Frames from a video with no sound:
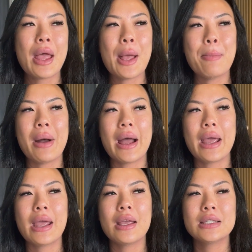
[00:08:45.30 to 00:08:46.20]

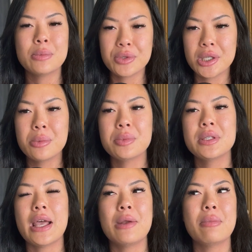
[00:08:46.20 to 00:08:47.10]
my symptoms
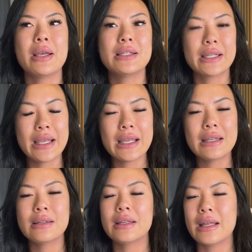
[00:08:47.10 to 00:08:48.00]
and my
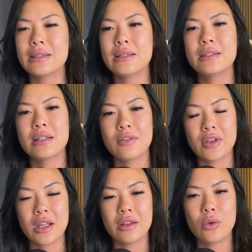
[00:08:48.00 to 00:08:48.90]
skin gets
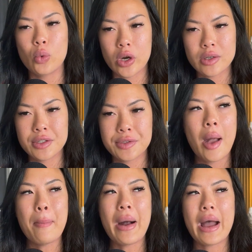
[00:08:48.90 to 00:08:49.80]
significantly worse.
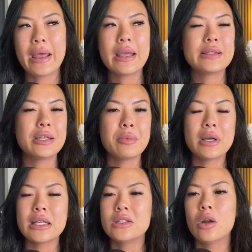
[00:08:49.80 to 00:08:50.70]
My eczema
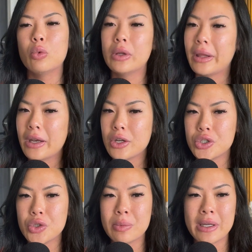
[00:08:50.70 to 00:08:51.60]
is not related
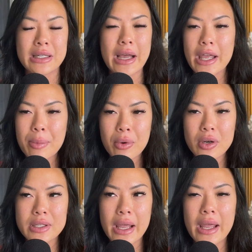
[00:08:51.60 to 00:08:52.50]
to my diet per
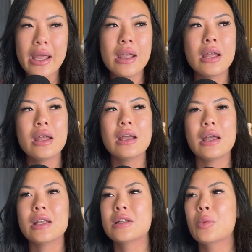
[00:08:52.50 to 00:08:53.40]
se.
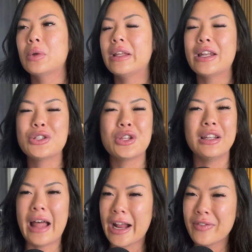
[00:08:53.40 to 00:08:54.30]
It's not related to the
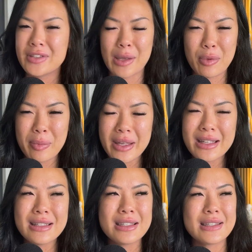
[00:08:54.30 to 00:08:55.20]
lack of
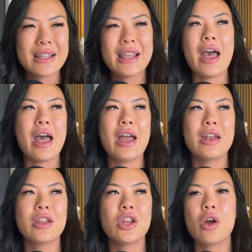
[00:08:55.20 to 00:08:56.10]
supplements.
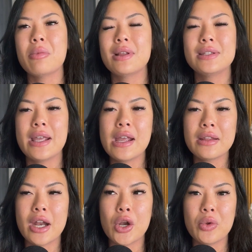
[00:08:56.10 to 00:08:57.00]
And, you know, I'm not saying
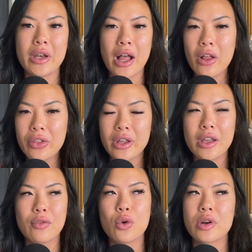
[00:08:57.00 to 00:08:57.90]
that I don't eat healthy.
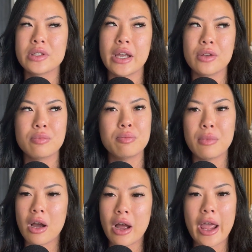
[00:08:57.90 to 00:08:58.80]
Of course, I,
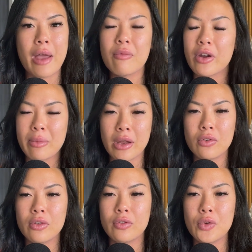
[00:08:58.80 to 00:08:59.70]
I am very
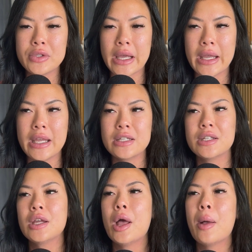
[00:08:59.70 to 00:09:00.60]
mindful of the foods I eat,
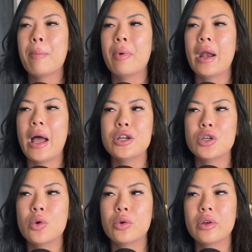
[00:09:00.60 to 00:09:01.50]
but I
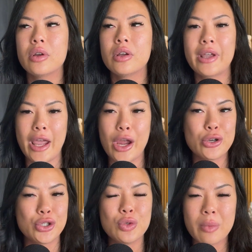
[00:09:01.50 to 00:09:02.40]
don't care
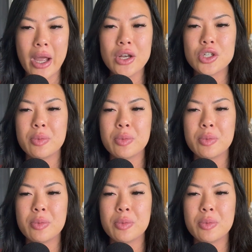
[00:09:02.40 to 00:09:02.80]
too much